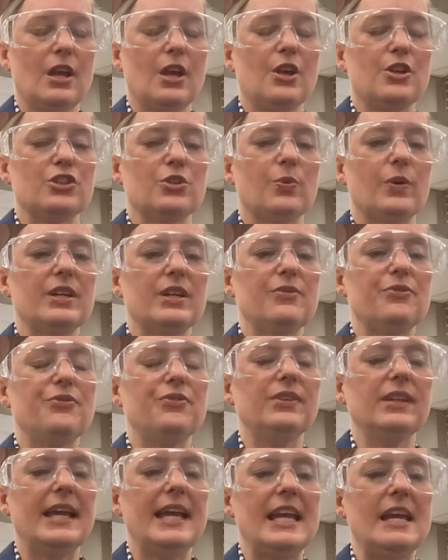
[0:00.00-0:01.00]
So we're going to
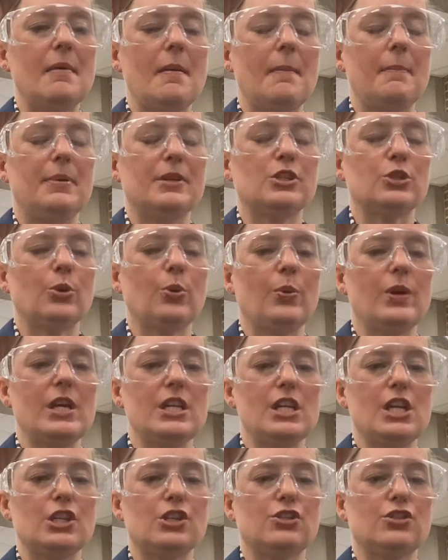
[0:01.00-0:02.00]
flame between
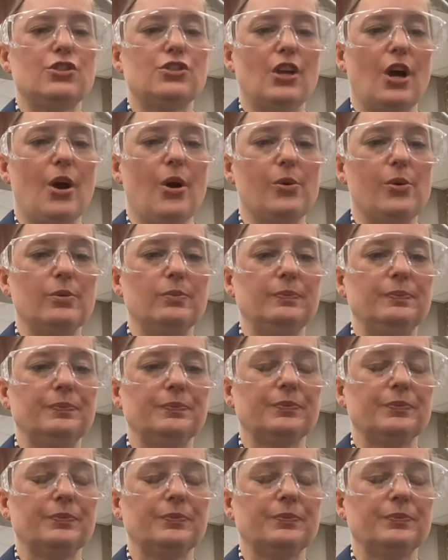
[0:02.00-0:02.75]
each zone